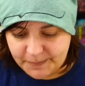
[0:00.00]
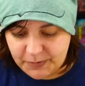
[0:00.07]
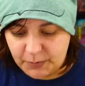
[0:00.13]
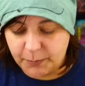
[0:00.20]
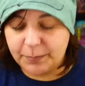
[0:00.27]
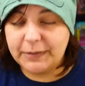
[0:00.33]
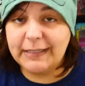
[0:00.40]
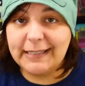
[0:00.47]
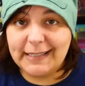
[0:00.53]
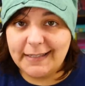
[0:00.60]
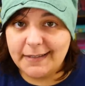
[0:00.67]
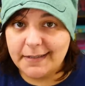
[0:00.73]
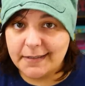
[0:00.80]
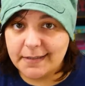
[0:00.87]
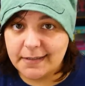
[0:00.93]
So
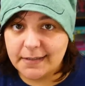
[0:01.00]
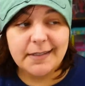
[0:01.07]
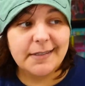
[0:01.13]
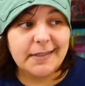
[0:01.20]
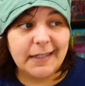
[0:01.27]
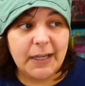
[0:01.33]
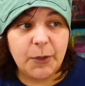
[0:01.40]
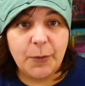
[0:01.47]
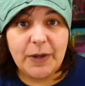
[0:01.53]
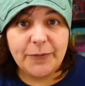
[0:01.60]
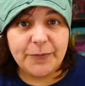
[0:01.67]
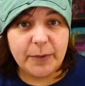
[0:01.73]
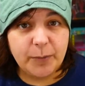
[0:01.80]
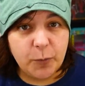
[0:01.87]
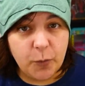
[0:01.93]
please, stay away
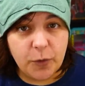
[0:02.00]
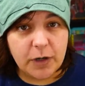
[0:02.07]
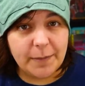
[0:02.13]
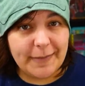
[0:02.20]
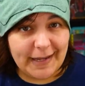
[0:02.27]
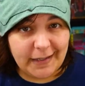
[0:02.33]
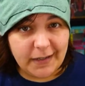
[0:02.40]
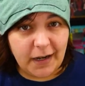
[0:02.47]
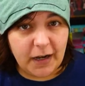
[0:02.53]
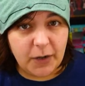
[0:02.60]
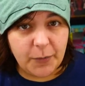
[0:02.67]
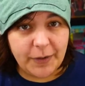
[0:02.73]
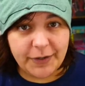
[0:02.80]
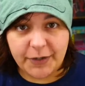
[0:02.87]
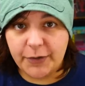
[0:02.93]
from warm and
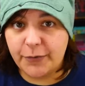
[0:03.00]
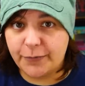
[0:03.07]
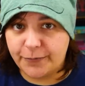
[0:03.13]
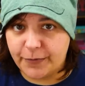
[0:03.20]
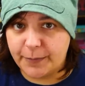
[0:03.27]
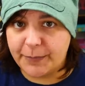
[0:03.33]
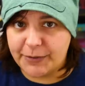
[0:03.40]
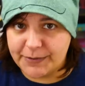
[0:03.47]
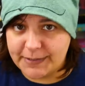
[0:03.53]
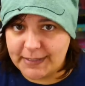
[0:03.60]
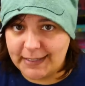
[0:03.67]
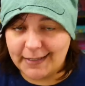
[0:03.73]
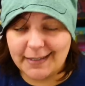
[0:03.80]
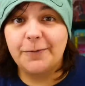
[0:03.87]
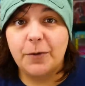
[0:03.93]
hot water from your
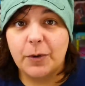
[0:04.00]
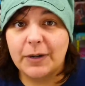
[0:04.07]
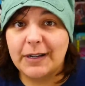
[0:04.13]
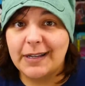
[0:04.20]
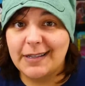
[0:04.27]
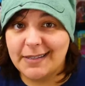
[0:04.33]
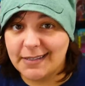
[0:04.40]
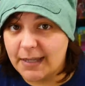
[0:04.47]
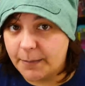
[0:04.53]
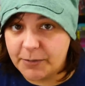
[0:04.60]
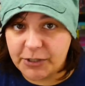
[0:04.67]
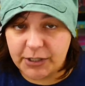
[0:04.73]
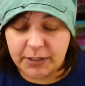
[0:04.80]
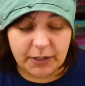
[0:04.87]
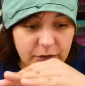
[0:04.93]
sink for
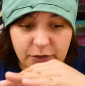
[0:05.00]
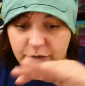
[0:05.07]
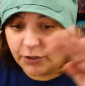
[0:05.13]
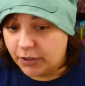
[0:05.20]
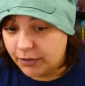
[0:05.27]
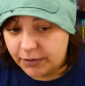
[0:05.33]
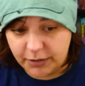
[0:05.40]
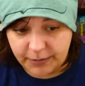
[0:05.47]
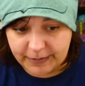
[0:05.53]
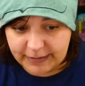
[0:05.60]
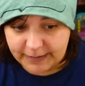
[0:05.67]
consumption. Don't do it.